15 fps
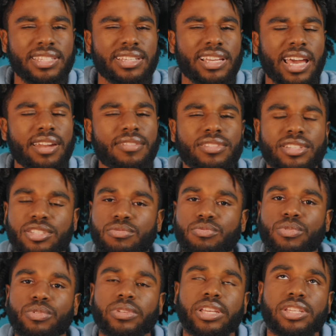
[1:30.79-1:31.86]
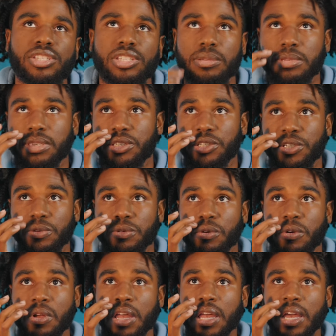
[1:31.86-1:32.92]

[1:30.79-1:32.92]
and kind of just relationships in general.